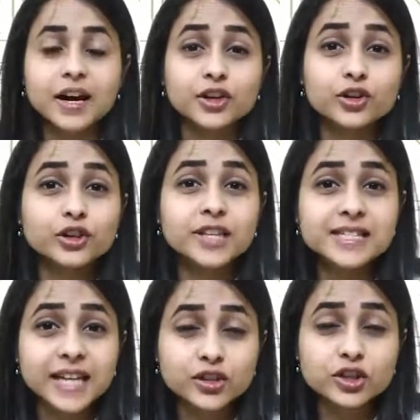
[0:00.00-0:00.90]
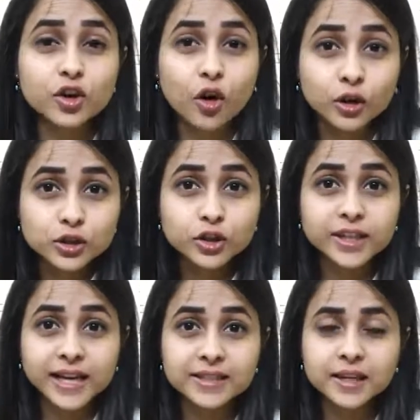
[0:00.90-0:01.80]
This section also
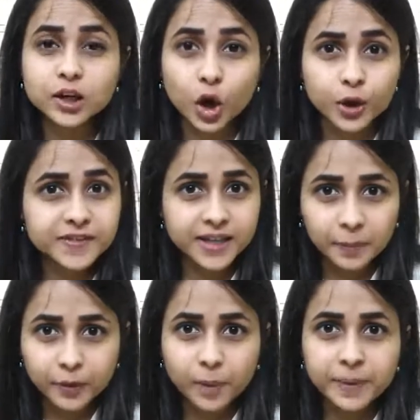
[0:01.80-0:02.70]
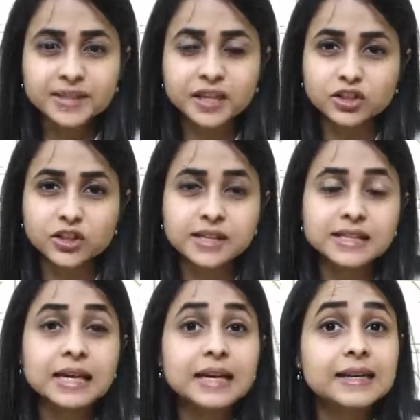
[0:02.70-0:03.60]
tests a lot of subtopics such as
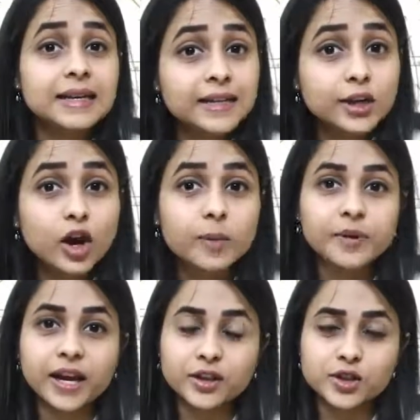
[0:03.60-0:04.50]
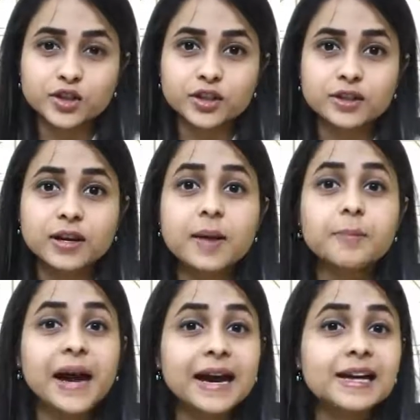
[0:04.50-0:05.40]
reading comprehension,
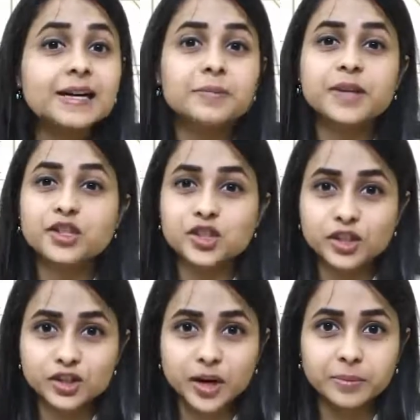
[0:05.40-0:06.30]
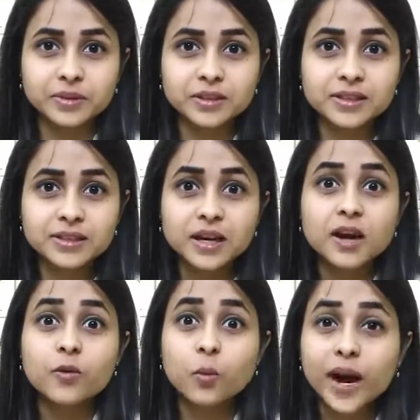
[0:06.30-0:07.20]
para completion and jumbles,
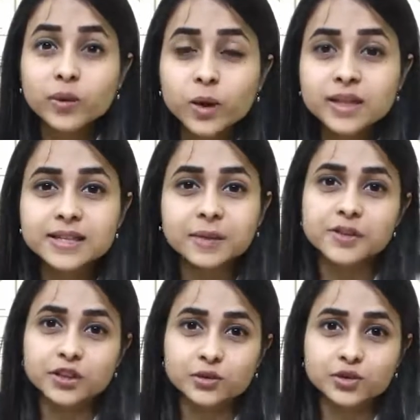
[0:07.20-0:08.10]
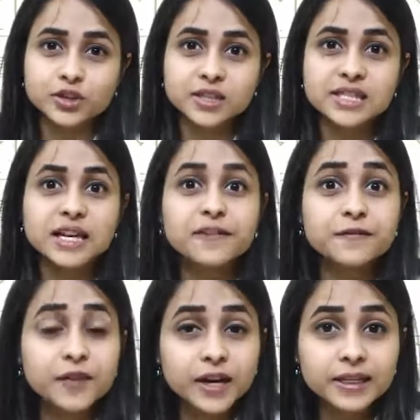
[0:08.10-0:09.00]
one-word substitutions,
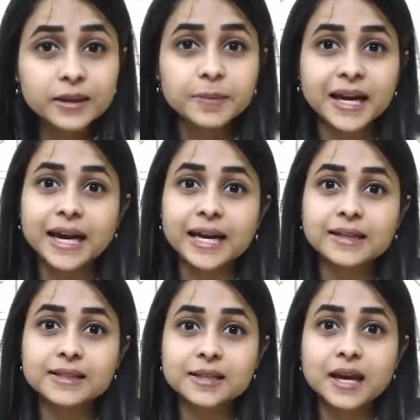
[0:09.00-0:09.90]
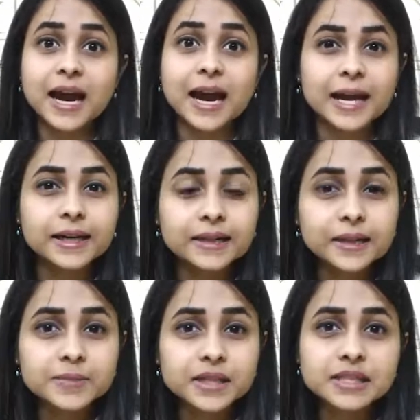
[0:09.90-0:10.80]
fill in the blanks,
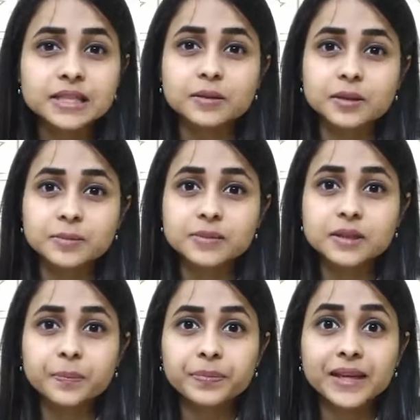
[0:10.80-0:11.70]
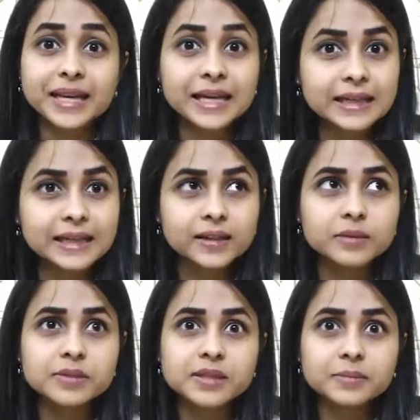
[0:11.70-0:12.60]
antonyms and synonyms,
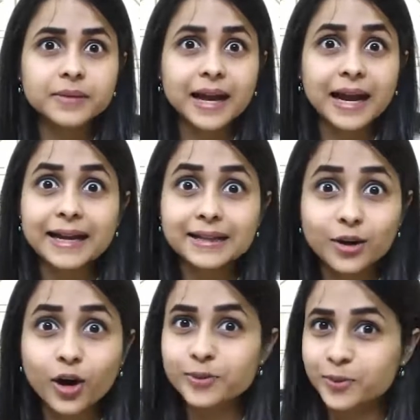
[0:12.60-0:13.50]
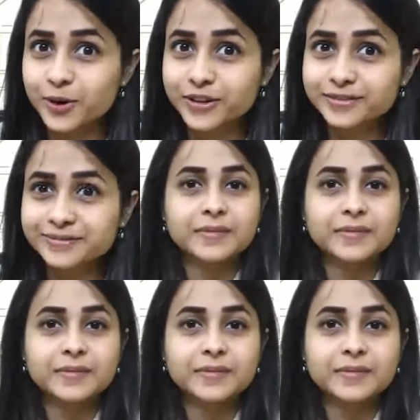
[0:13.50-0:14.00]
idioms, and a lot more.